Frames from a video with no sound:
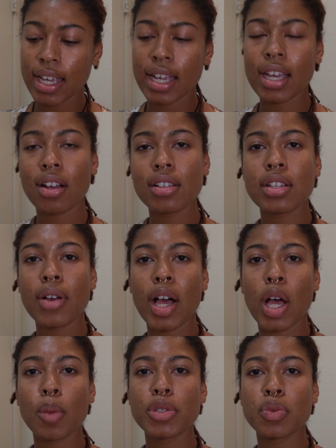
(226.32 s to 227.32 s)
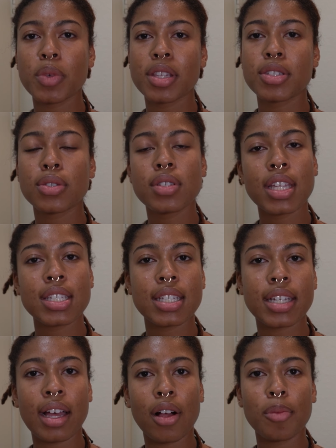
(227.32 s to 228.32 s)
it also helps with soothing the
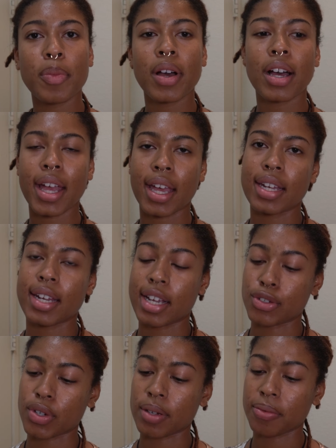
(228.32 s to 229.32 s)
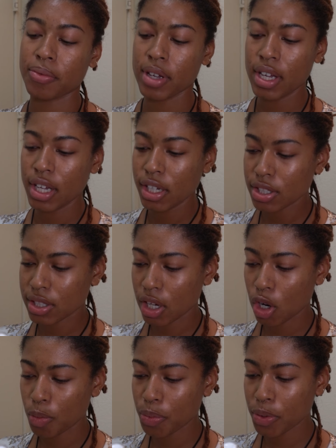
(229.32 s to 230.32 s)
scalp and dandruff.
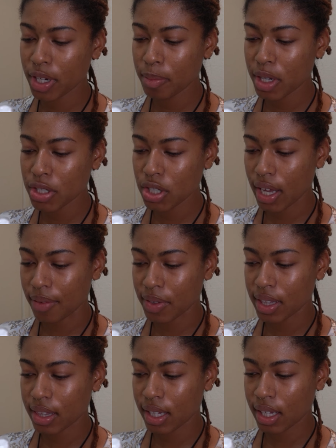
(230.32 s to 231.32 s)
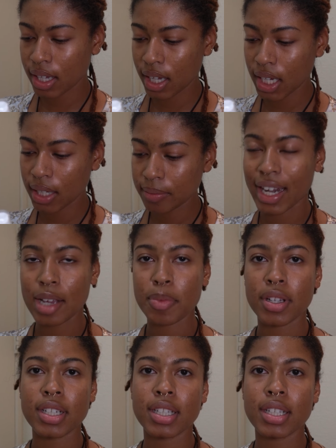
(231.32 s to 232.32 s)
So pretty much everything that I
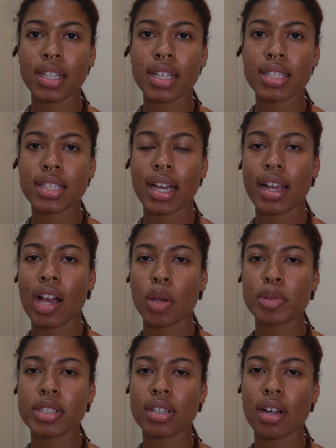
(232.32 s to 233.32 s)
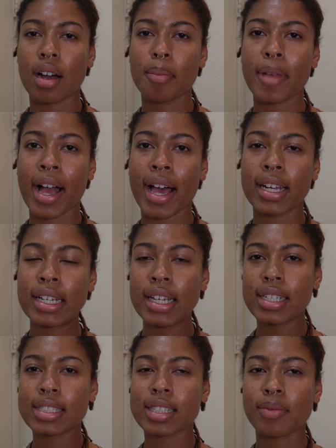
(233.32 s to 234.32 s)
put into this kind of helps combat
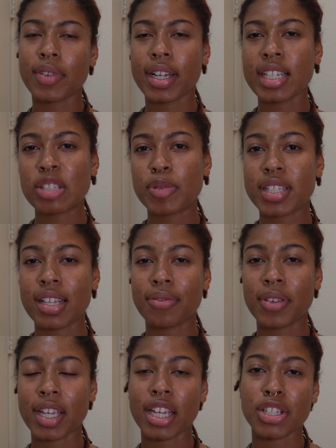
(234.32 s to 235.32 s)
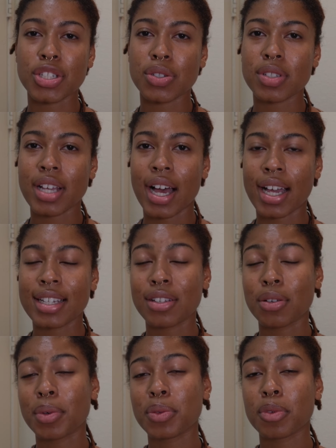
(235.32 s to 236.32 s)
some very specific issues I
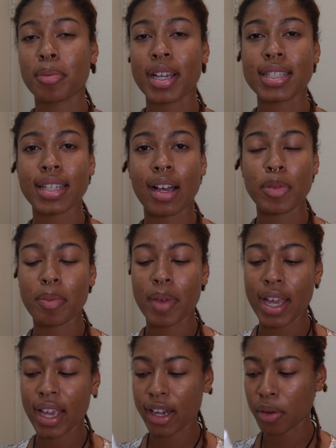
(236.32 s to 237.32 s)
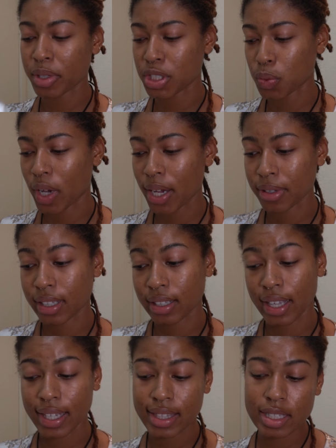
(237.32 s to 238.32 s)
deal with my scalp and my hair, which is why I really
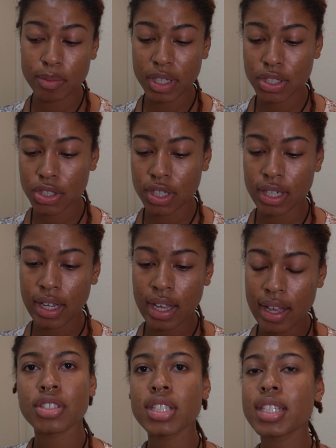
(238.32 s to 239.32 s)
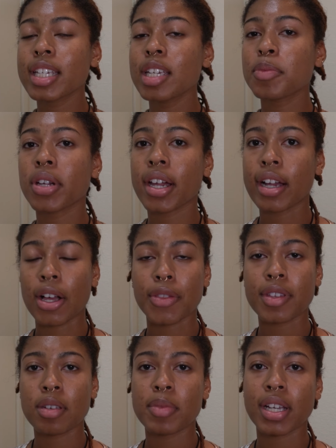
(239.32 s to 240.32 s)
like this mixture, just to keep your hair
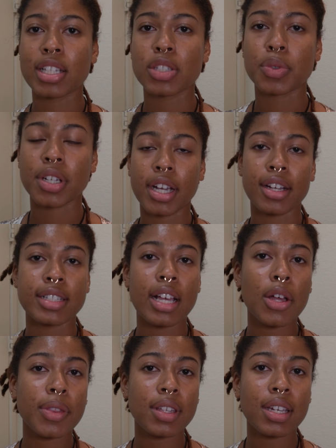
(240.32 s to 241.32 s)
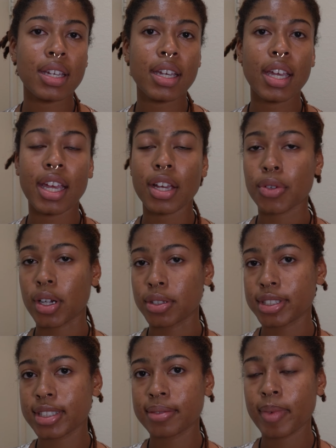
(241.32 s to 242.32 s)
healthy, because when hair is healthy, it
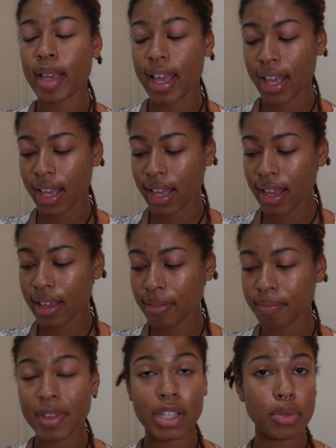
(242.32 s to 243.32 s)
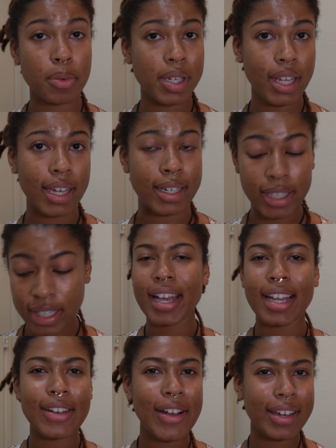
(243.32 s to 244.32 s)
grows, and that's what we like.
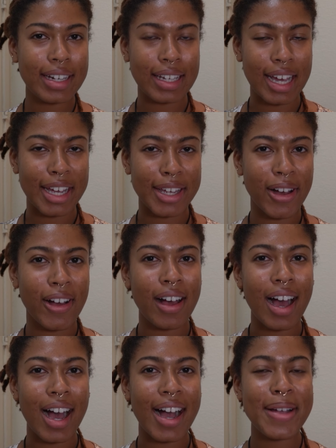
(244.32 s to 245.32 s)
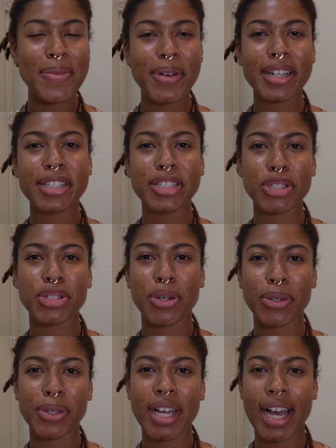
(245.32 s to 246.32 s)
And not gonna lie, y'all, I wanted to show
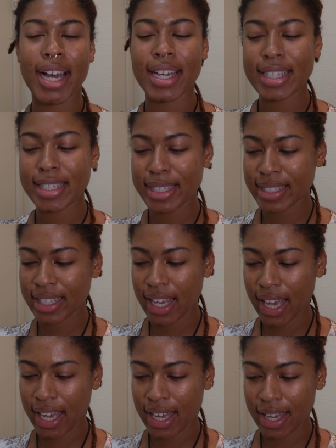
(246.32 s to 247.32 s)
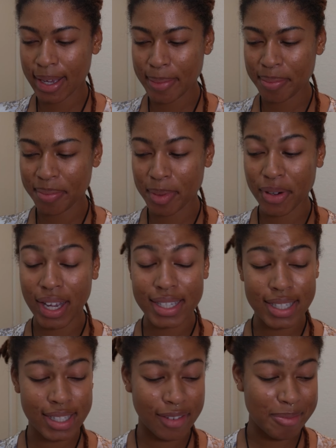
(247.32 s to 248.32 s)
you guys the
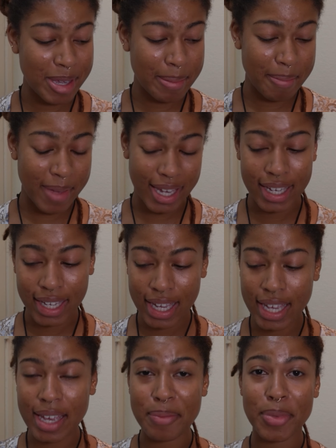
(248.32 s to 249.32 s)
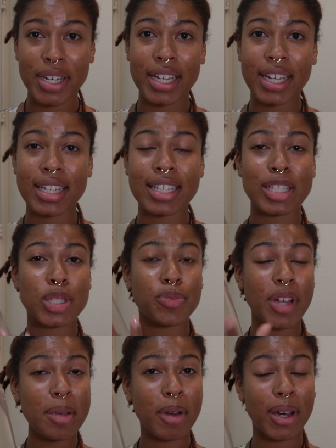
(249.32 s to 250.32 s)
process of me making it and putting it into the
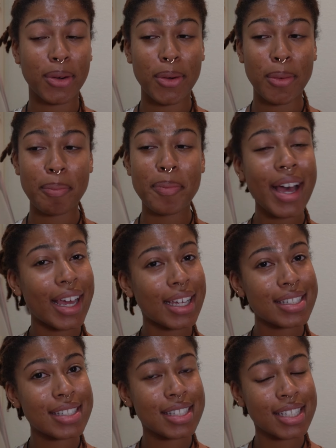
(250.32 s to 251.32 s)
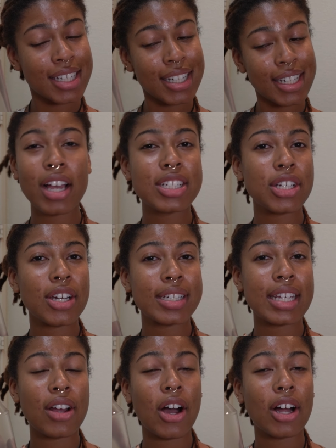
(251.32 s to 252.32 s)
spray bottle, but I actually
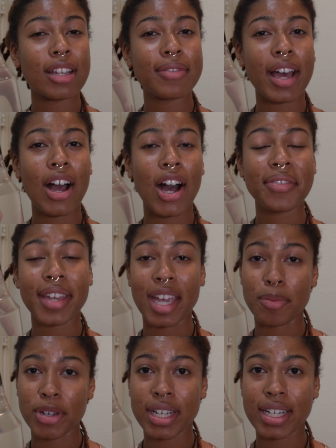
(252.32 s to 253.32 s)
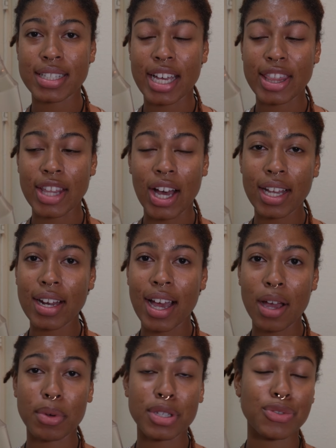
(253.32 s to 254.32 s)
did all of that off camera because I thought
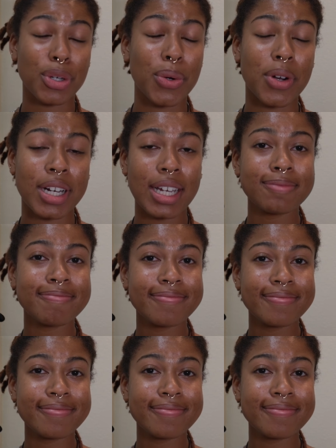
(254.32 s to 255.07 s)
I was recording